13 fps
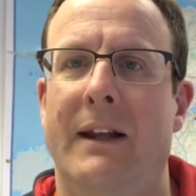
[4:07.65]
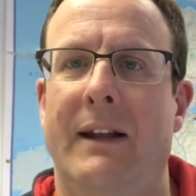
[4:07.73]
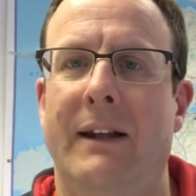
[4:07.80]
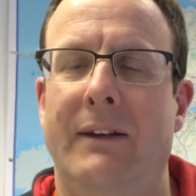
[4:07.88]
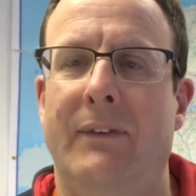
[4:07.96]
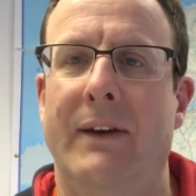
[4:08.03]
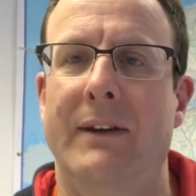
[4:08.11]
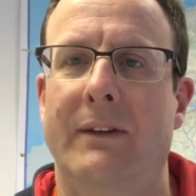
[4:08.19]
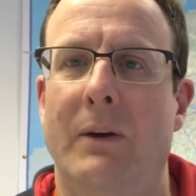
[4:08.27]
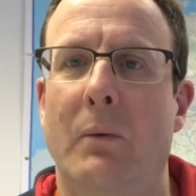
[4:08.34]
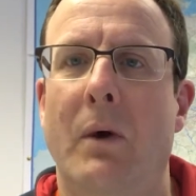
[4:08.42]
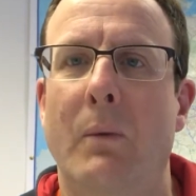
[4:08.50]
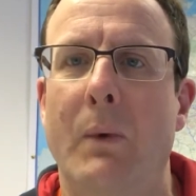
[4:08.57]
let's face
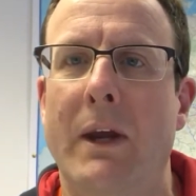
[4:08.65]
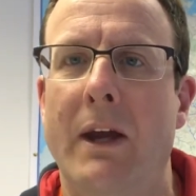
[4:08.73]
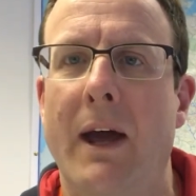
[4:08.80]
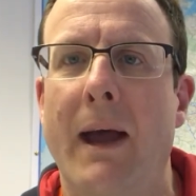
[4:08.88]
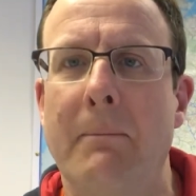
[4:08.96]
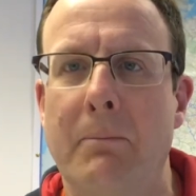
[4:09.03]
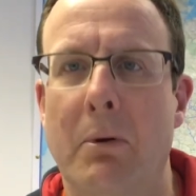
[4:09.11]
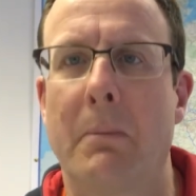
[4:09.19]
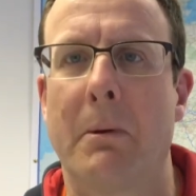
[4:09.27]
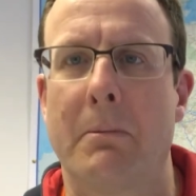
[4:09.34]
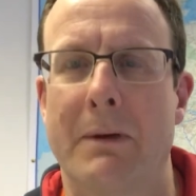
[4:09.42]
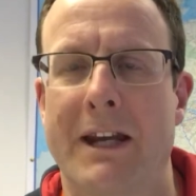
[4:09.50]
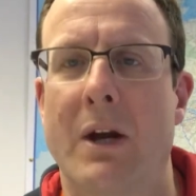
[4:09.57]
it, while we can
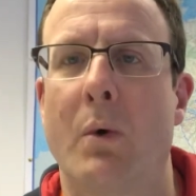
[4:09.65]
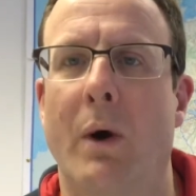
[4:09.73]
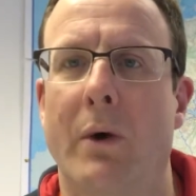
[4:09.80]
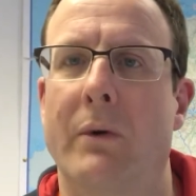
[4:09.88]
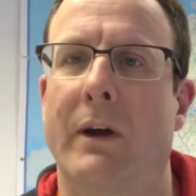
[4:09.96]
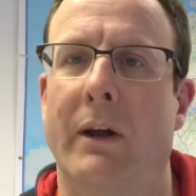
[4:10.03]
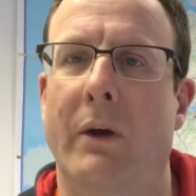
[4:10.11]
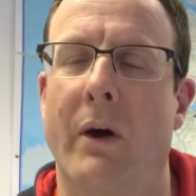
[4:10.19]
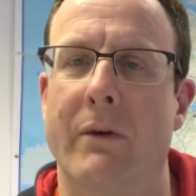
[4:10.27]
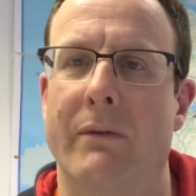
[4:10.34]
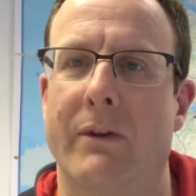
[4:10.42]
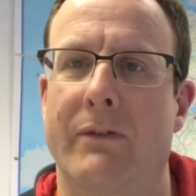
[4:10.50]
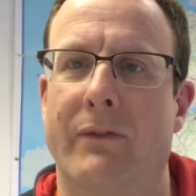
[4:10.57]
probably quote a lot
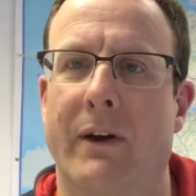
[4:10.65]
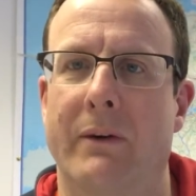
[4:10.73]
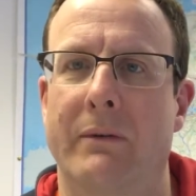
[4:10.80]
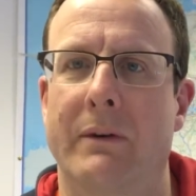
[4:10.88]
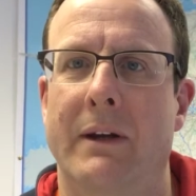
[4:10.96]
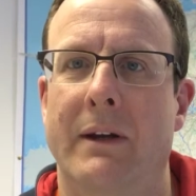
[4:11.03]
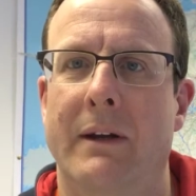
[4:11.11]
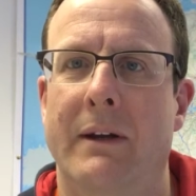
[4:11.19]
over the phone,